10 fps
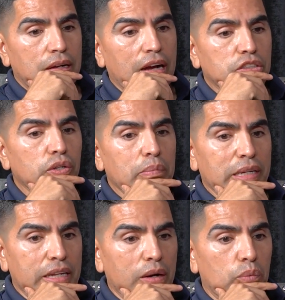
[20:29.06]
actually,
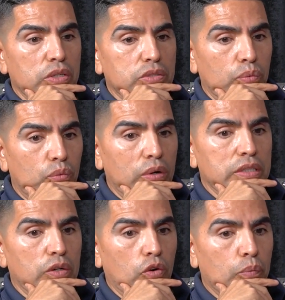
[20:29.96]
my dad was the
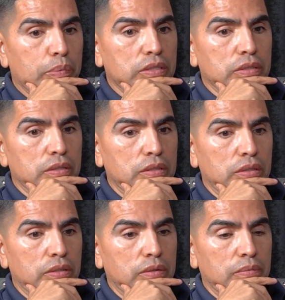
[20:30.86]
one that opened,
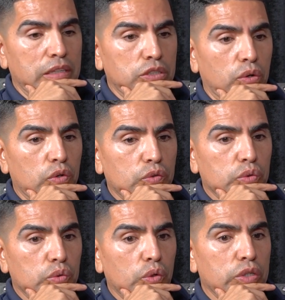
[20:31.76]
my door
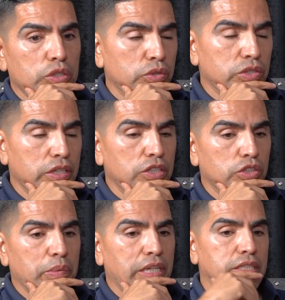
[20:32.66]
to go into the
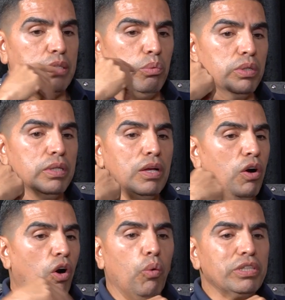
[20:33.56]
station because he will
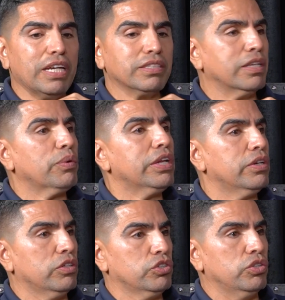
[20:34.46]
always ask the radio
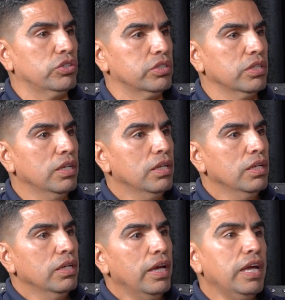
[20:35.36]
announcers,
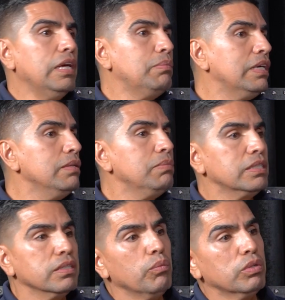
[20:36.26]
"Hey, my
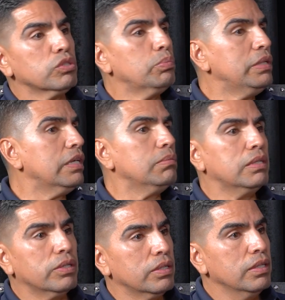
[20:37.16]
son wants to become
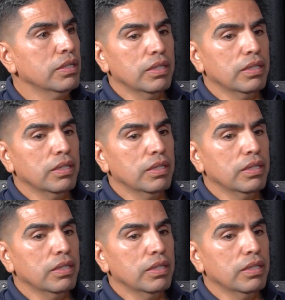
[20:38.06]
a